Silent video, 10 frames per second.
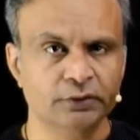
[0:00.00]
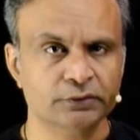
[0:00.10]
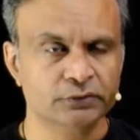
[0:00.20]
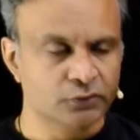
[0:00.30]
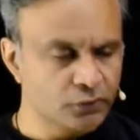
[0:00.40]

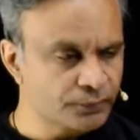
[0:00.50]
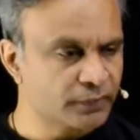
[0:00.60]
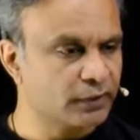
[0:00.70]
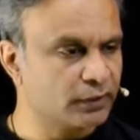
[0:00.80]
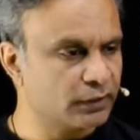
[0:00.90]
So
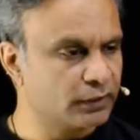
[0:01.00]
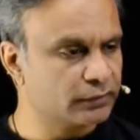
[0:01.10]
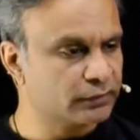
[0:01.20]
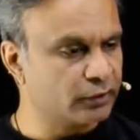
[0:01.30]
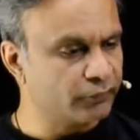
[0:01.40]

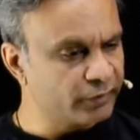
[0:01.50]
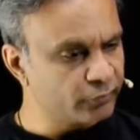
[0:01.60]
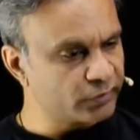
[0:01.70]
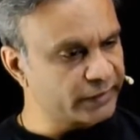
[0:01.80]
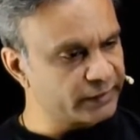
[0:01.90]
now we
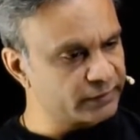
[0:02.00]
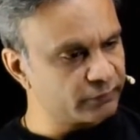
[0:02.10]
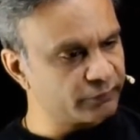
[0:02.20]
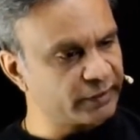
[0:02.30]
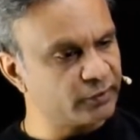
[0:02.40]
have to get
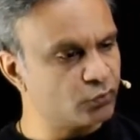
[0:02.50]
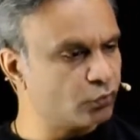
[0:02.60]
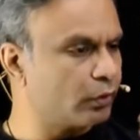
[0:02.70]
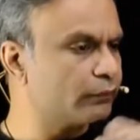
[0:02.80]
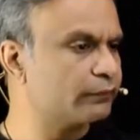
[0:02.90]
the
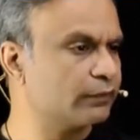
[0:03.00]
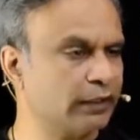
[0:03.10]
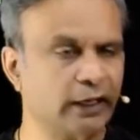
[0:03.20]
value of